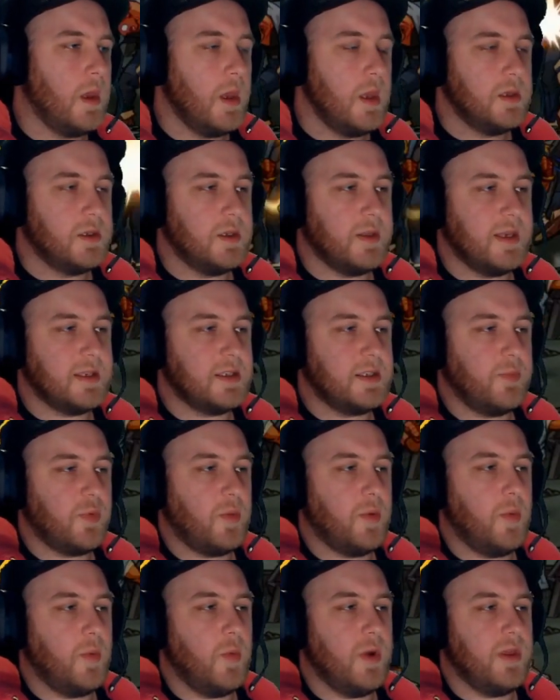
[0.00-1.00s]
So that's the
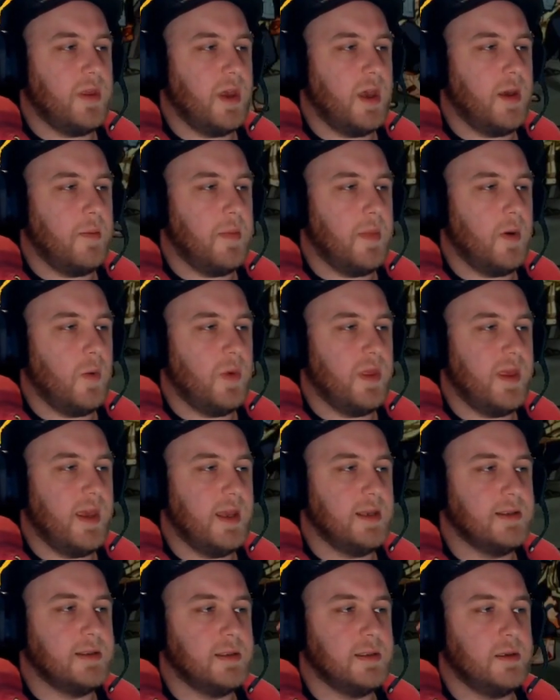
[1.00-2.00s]
problem with
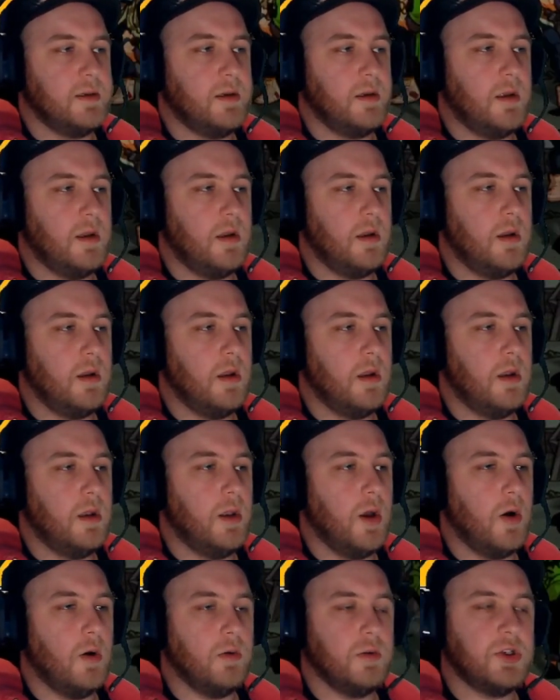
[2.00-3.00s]
his
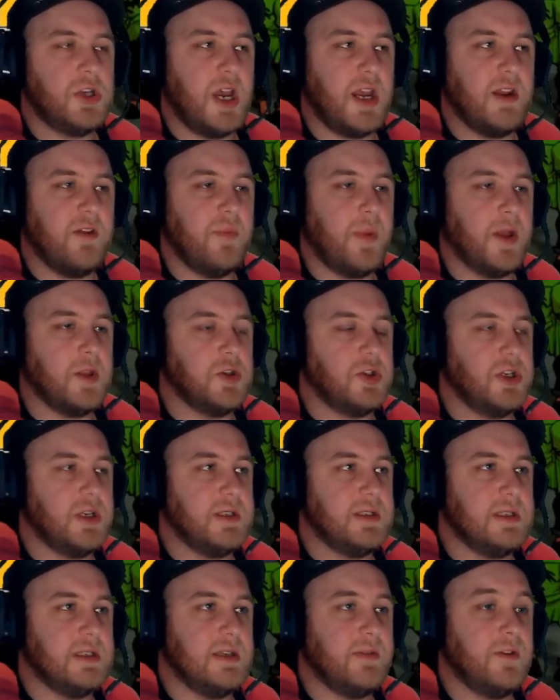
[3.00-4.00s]
long chain of
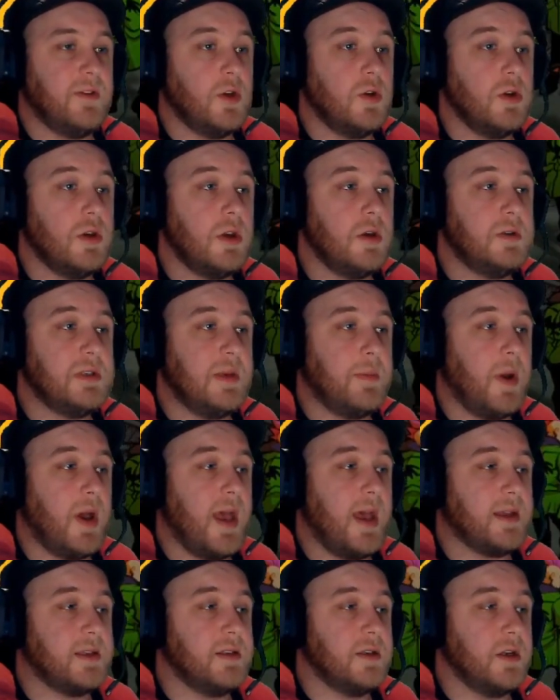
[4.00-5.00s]
punches, is if you use it by
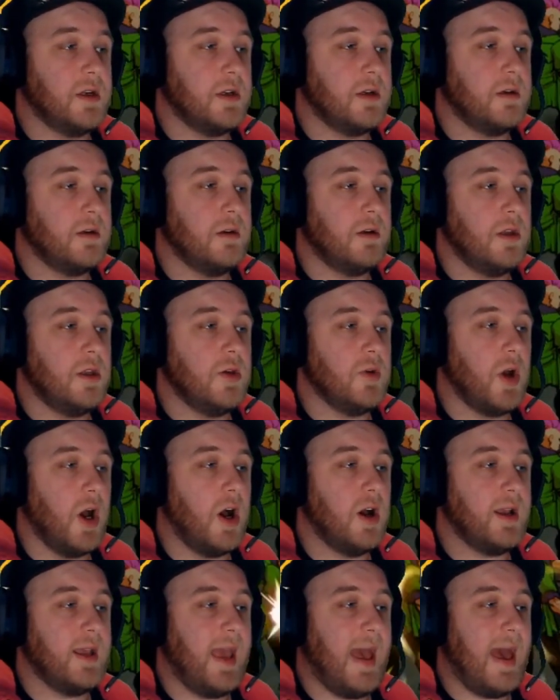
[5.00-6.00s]
accident, you
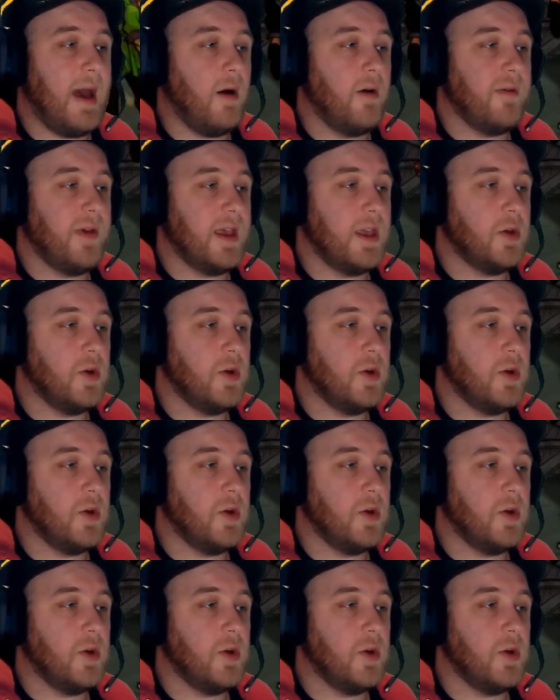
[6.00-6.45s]
can't get out of it.